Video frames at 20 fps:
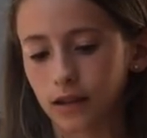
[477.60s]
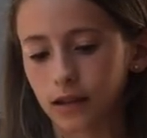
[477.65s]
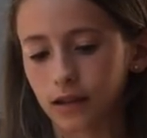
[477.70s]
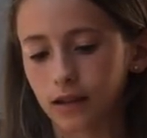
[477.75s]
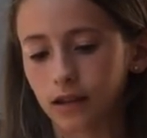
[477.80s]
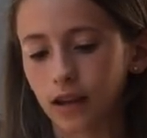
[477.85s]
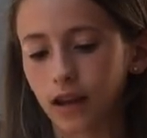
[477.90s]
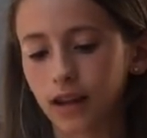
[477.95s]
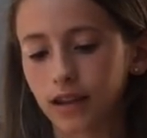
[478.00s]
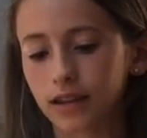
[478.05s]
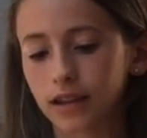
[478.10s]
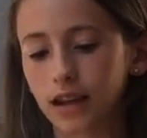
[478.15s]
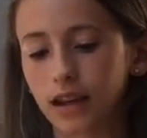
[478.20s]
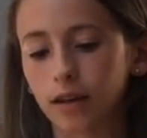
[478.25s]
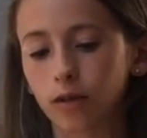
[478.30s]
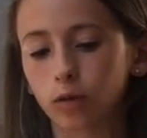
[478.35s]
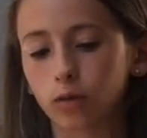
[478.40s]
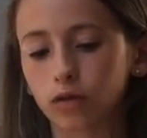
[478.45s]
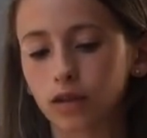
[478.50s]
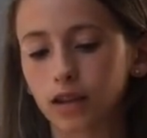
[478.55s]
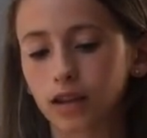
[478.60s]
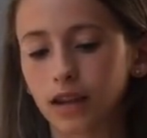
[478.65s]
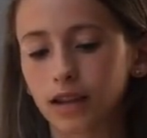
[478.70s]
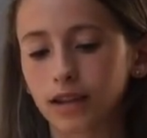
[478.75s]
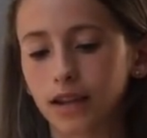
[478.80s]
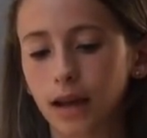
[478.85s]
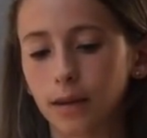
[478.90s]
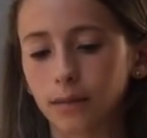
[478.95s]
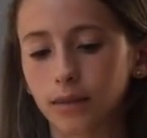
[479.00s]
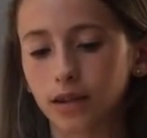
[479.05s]
cut it all to the
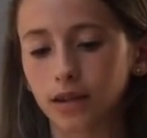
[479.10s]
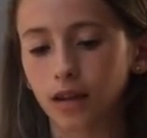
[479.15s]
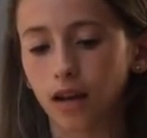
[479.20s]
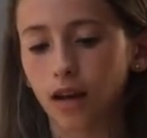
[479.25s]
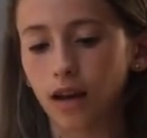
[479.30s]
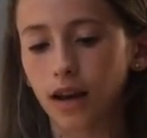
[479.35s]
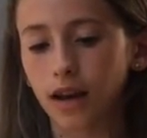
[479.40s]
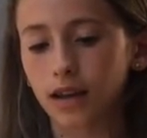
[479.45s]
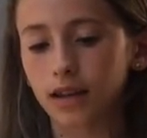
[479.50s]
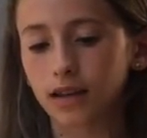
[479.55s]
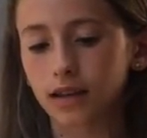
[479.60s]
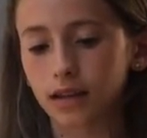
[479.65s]
same size